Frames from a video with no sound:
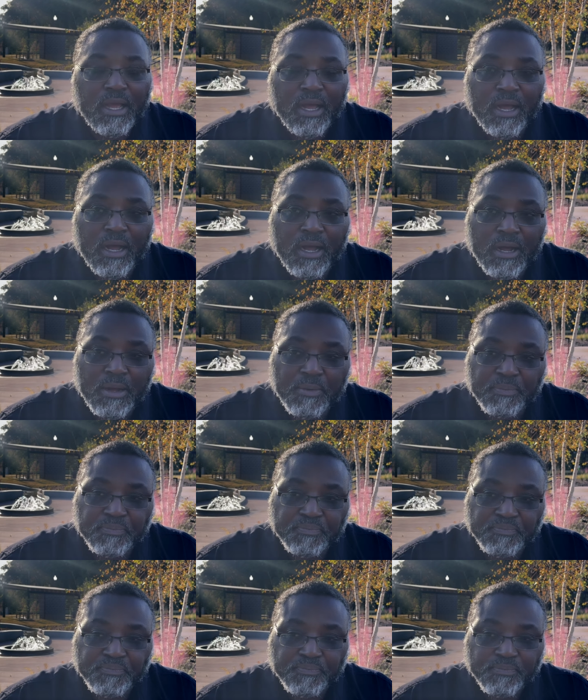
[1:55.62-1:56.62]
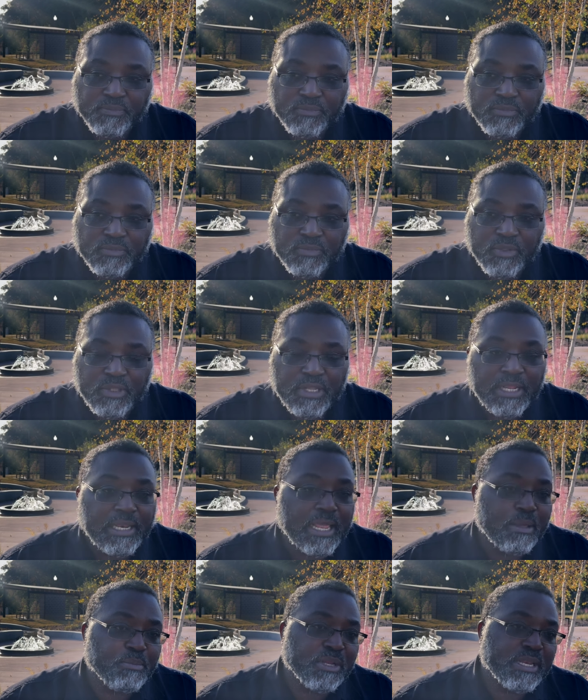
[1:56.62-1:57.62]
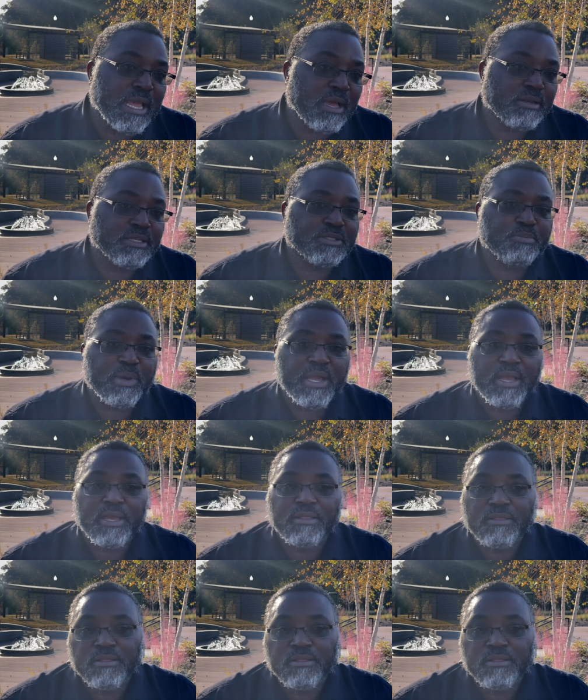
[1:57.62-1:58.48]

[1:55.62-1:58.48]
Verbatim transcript: um, that led me down this path.